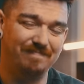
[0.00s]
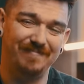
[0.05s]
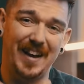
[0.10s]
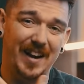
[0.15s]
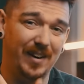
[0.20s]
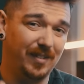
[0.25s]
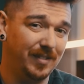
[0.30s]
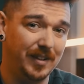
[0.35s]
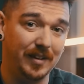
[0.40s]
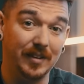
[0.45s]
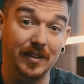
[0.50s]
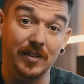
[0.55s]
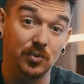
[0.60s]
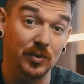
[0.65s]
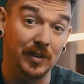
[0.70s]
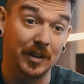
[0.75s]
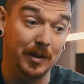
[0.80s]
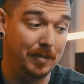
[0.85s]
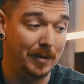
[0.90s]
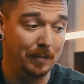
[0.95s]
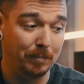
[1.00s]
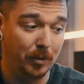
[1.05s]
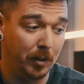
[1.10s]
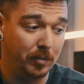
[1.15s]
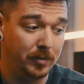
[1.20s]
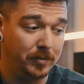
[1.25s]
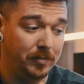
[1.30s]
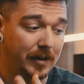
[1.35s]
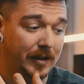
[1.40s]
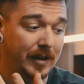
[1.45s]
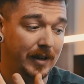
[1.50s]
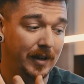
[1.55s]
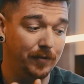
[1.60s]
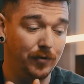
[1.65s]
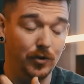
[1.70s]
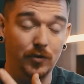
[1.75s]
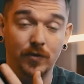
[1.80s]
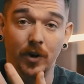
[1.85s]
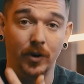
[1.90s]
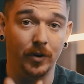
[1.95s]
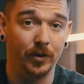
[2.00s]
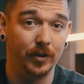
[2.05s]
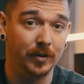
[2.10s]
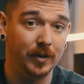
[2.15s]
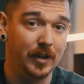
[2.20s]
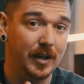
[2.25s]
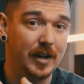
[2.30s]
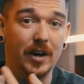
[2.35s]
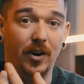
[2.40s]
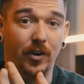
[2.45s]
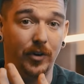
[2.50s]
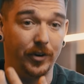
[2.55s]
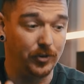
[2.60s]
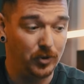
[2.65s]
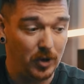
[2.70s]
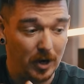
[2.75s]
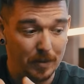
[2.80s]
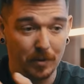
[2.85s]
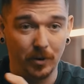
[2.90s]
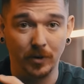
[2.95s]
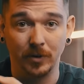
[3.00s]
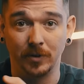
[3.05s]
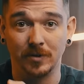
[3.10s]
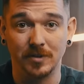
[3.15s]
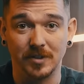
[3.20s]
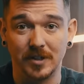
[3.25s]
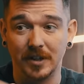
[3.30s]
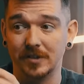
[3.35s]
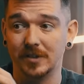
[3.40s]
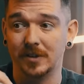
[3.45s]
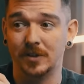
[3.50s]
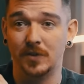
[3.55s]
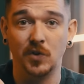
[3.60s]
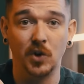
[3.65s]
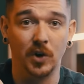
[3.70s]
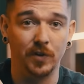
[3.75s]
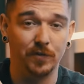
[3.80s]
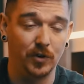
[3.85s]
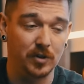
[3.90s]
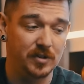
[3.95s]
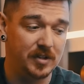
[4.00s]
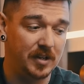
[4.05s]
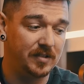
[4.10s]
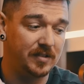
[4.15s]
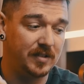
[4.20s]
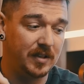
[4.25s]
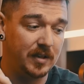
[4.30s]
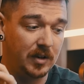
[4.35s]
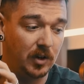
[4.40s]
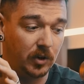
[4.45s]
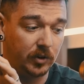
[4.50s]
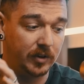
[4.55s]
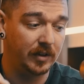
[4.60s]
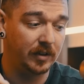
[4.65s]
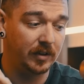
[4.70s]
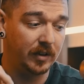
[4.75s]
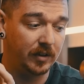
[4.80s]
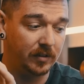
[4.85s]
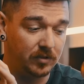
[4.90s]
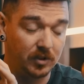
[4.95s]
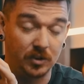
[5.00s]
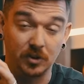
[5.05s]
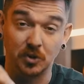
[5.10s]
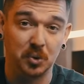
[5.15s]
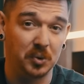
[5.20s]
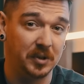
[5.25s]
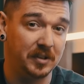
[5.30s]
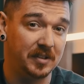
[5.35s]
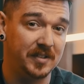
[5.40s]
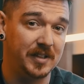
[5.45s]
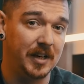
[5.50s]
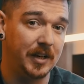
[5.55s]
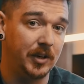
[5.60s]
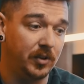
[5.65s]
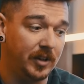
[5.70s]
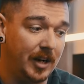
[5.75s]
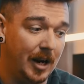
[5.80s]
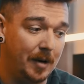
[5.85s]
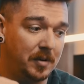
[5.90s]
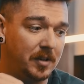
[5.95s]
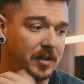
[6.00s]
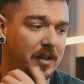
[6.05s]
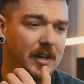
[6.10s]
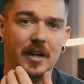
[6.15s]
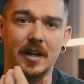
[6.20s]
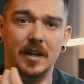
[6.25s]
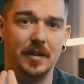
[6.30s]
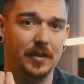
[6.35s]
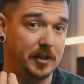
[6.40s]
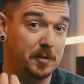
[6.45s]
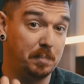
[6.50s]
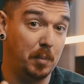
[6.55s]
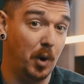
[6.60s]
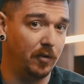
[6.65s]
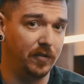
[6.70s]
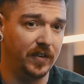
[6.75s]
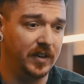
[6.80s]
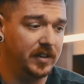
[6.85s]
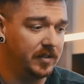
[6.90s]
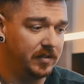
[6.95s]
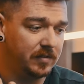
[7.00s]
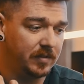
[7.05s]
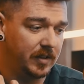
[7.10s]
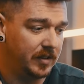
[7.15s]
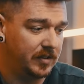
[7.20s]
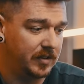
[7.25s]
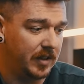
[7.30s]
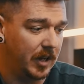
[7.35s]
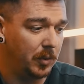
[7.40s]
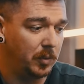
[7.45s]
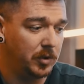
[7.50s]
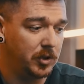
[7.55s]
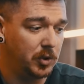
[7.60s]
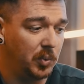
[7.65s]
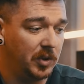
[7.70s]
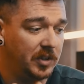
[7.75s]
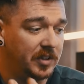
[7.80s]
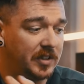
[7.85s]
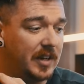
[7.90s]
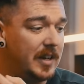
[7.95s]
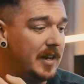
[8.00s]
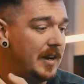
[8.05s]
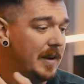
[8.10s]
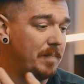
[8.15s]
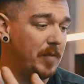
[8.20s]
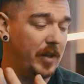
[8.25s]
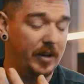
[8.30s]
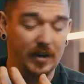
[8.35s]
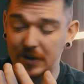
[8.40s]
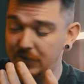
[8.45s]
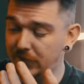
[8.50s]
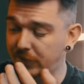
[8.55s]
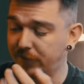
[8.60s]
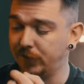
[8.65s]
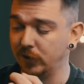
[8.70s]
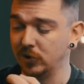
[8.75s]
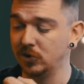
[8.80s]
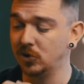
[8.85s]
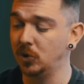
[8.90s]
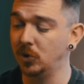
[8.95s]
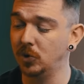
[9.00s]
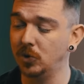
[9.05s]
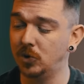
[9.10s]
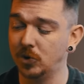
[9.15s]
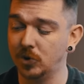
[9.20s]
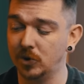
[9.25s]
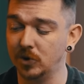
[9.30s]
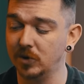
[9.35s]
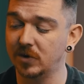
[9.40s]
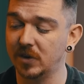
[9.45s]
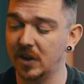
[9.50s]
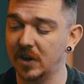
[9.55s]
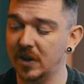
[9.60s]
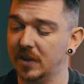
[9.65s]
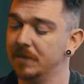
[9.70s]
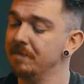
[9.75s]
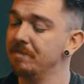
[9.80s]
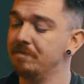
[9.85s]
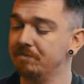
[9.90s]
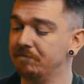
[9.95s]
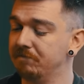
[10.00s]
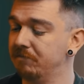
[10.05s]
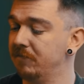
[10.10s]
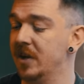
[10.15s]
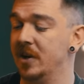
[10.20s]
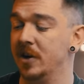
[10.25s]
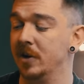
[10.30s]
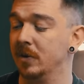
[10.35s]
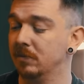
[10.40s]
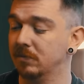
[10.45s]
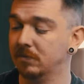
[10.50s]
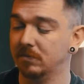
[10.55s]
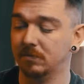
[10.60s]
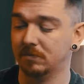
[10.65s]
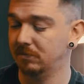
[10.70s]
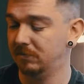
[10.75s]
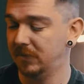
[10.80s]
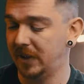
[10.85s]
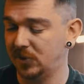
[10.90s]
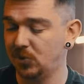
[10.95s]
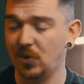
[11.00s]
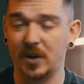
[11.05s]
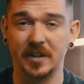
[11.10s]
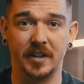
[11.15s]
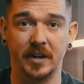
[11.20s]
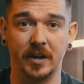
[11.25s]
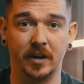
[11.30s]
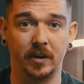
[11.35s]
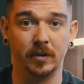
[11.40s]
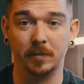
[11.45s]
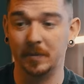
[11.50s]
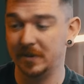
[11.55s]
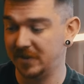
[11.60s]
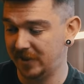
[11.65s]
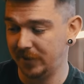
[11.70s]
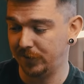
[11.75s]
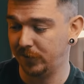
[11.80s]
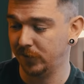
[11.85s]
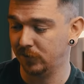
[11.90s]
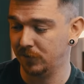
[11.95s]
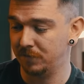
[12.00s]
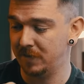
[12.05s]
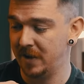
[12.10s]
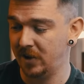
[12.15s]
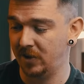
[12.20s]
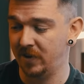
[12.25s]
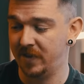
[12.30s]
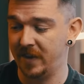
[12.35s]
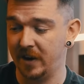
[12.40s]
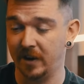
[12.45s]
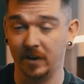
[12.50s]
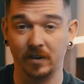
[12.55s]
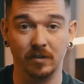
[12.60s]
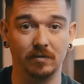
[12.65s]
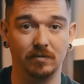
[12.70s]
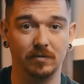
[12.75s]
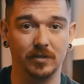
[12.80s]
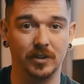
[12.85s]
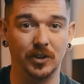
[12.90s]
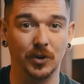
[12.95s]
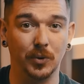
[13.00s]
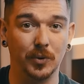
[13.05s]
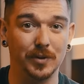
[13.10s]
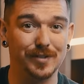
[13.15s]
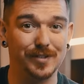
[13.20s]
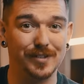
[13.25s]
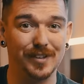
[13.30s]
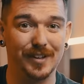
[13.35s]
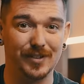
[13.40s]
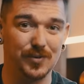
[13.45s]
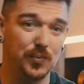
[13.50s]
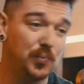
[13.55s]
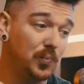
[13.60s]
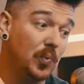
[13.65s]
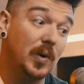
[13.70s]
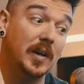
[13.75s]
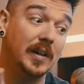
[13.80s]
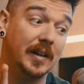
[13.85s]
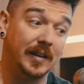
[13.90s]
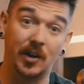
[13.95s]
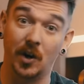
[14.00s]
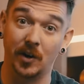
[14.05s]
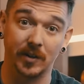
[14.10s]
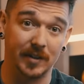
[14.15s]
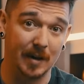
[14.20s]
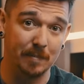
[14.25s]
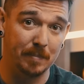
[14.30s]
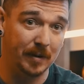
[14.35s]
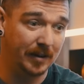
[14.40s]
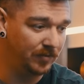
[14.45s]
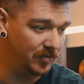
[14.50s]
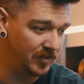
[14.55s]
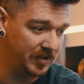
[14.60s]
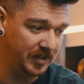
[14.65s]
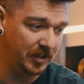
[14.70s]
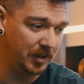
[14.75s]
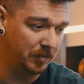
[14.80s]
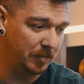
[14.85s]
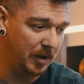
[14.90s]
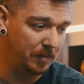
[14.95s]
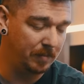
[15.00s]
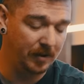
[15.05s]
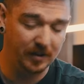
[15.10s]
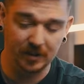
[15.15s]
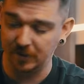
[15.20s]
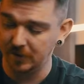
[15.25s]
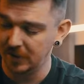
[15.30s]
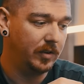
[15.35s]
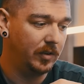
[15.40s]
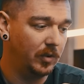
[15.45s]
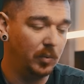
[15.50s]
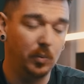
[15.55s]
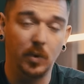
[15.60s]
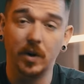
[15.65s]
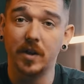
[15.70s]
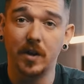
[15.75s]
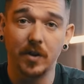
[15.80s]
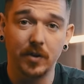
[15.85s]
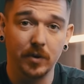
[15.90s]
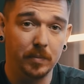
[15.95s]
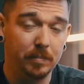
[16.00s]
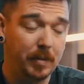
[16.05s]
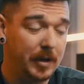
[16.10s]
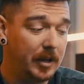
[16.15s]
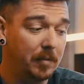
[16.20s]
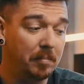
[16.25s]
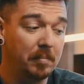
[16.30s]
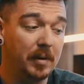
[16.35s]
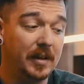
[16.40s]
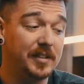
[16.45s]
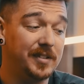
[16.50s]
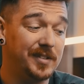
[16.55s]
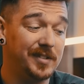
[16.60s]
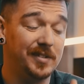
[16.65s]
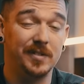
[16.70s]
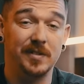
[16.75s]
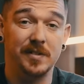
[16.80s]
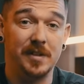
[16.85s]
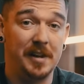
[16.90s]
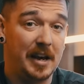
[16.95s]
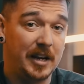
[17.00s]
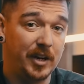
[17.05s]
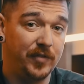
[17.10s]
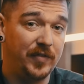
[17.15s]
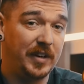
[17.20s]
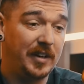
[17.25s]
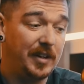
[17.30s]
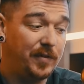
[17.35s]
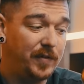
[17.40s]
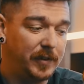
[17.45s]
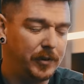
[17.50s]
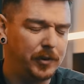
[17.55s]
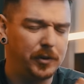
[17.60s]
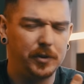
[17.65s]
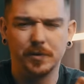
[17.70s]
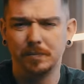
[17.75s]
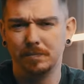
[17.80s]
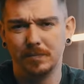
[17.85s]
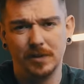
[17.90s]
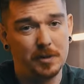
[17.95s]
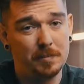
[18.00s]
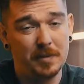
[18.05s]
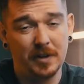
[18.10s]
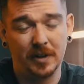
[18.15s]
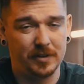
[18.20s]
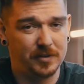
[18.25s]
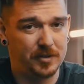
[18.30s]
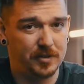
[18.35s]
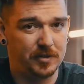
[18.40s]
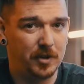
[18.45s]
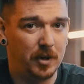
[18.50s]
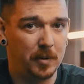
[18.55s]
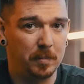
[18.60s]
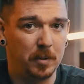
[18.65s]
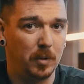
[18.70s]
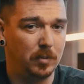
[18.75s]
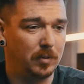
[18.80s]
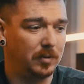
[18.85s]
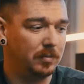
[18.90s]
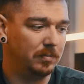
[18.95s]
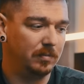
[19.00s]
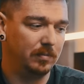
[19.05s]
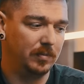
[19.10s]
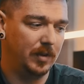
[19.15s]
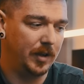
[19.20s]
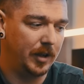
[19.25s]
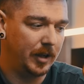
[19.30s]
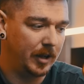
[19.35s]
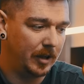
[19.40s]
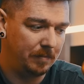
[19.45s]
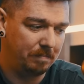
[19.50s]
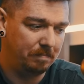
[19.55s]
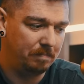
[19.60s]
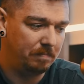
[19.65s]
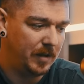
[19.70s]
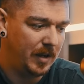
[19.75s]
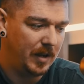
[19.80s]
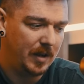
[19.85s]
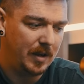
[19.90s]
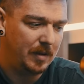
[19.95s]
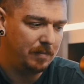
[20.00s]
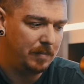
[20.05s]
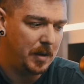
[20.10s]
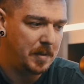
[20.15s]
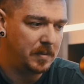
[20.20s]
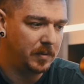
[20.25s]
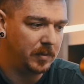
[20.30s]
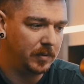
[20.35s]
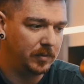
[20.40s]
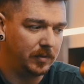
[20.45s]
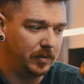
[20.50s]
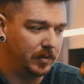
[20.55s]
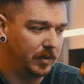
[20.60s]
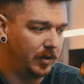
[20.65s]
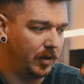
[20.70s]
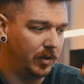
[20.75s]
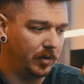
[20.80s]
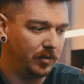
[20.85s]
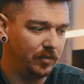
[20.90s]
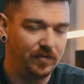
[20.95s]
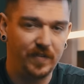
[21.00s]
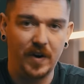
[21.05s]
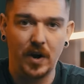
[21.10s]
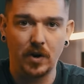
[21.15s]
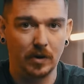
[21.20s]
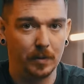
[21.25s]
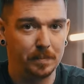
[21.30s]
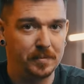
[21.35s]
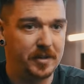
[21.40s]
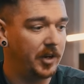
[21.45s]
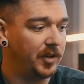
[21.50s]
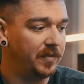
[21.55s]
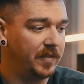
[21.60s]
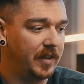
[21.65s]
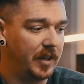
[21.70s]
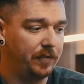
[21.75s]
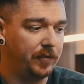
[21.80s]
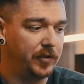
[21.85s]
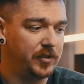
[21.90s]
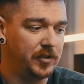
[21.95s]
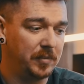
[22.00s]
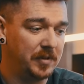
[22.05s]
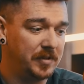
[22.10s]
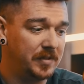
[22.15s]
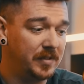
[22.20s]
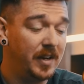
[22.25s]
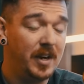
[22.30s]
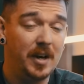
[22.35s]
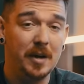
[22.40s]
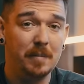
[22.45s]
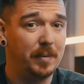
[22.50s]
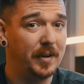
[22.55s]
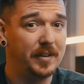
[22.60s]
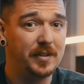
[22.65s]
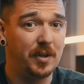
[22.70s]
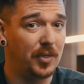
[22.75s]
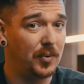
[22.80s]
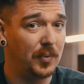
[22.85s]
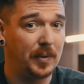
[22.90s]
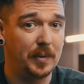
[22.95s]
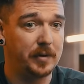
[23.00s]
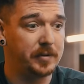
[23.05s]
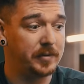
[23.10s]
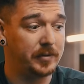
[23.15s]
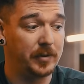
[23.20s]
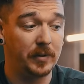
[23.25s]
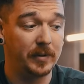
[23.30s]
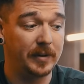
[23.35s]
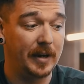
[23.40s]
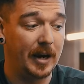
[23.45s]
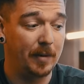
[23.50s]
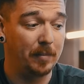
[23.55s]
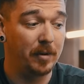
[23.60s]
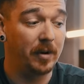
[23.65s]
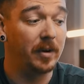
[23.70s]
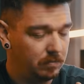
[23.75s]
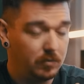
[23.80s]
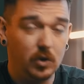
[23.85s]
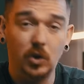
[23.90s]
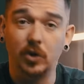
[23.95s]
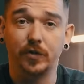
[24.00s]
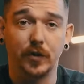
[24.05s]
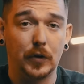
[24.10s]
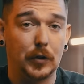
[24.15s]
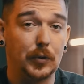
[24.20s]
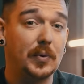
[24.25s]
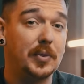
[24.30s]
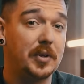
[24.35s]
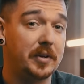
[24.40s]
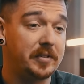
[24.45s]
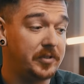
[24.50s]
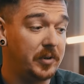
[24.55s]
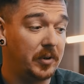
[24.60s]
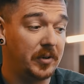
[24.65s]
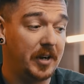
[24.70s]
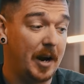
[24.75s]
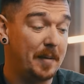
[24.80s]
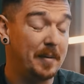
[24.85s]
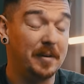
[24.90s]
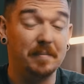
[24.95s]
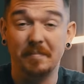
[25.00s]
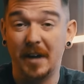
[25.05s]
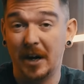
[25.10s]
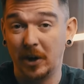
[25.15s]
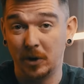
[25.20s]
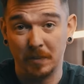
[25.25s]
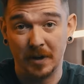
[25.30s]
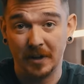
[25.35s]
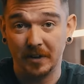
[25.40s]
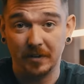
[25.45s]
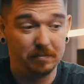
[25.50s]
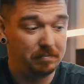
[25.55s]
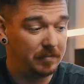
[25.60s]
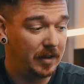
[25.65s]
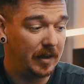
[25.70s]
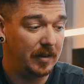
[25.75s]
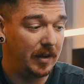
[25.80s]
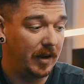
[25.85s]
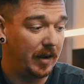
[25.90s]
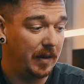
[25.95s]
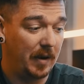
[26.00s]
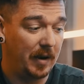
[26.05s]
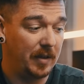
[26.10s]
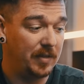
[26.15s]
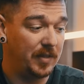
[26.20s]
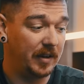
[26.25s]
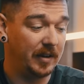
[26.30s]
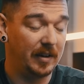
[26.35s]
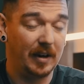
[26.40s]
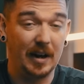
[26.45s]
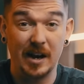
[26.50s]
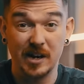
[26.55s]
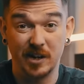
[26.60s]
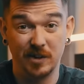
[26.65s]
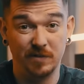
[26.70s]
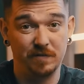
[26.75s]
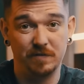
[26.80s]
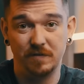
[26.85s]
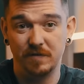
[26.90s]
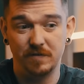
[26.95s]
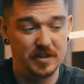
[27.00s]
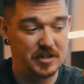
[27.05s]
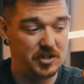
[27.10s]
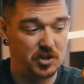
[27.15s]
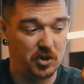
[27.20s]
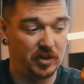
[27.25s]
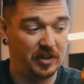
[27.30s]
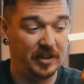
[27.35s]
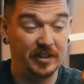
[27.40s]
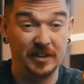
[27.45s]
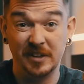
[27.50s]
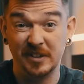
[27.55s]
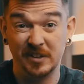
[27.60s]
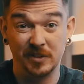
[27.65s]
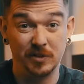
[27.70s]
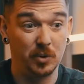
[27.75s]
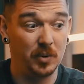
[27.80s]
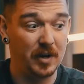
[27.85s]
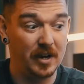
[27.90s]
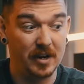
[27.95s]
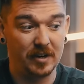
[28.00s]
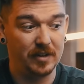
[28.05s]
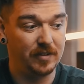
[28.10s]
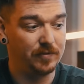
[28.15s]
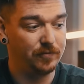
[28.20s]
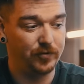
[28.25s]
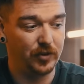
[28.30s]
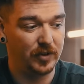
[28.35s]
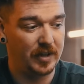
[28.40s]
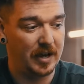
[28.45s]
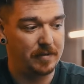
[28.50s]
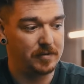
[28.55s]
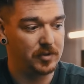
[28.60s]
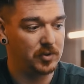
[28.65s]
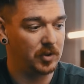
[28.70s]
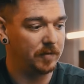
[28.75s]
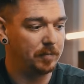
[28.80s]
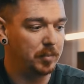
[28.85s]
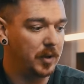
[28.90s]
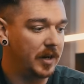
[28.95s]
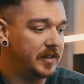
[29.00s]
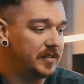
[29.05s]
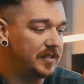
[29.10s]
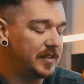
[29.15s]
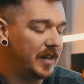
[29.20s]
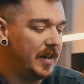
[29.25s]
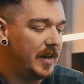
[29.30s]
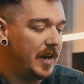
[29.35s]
I don't think that's really a big problem. Again, if you've got it on a on a tripod on sticks and you've got a First A C looking and controlling the side of your camera, that's perfect. That's kind of what you want. And even for solo shooters, you know, it's right there. I mean, it's the difference from there to there. You know, it's it's really not that big of a deal in my opinion. You know, one of the other big complaints is the lack of N D filters. To me, that's just not a problem. Um, people are very upset over that for some reason, but it's a three thousand dollar camera. You know, for a three thousand dollar camera, I don't mind. I, I, I think a lack of internal N Ds is okay for that sort of price.